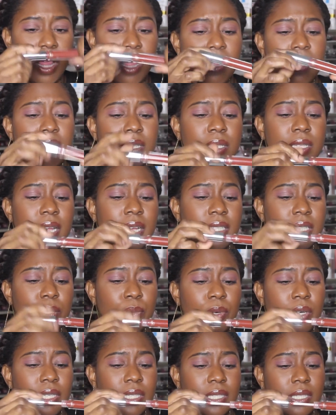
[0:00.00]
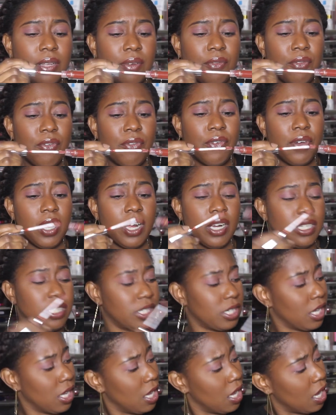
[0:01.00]
This next one is in
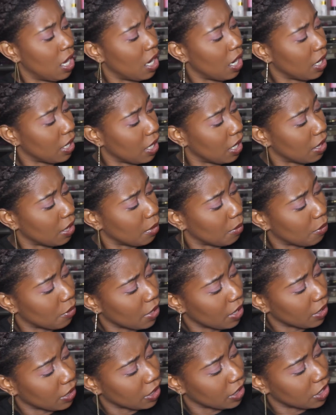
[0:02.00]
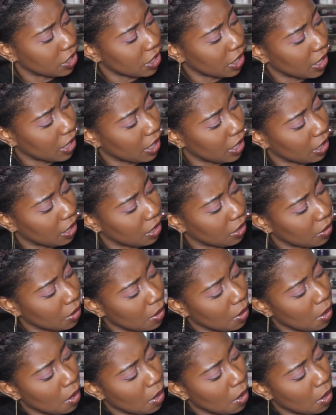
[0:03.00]
Fudged, another brownie shade.